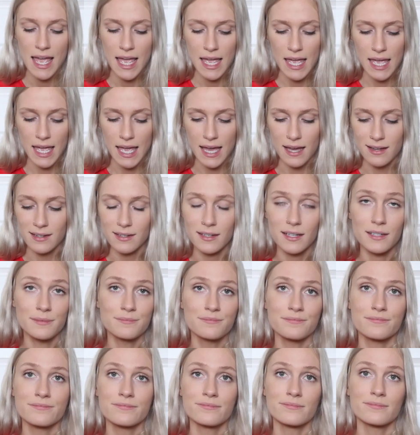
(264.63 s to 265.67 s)
and
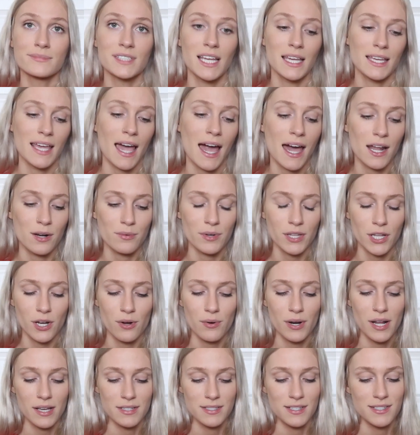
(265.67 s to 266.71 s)
yeah, I don't really know
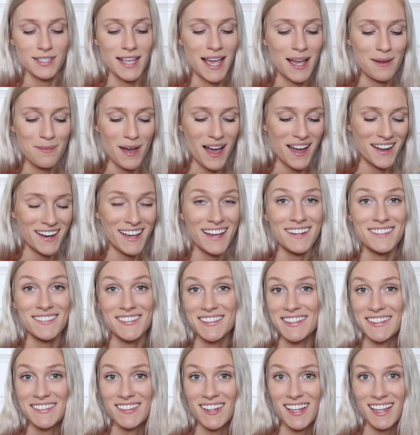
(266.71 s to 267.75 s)
what else to say about it. I
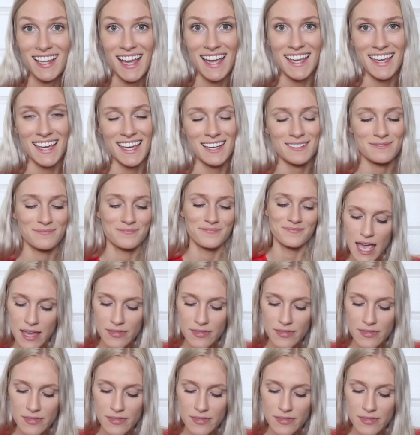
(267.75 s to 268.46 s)
really, really like it.